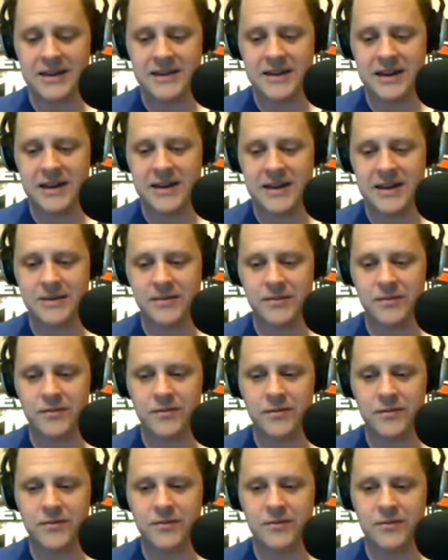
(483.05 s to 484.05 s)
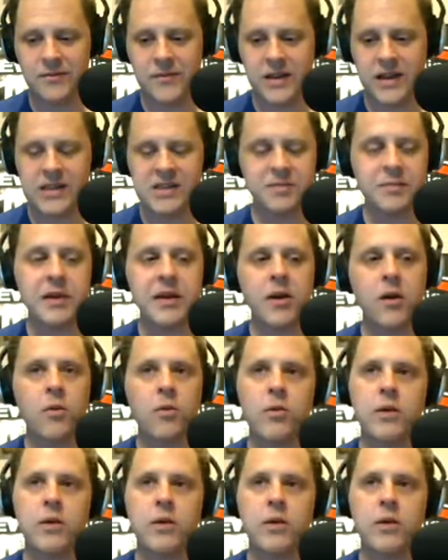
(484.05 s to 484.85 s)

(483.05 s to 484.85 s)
uh, it's been a.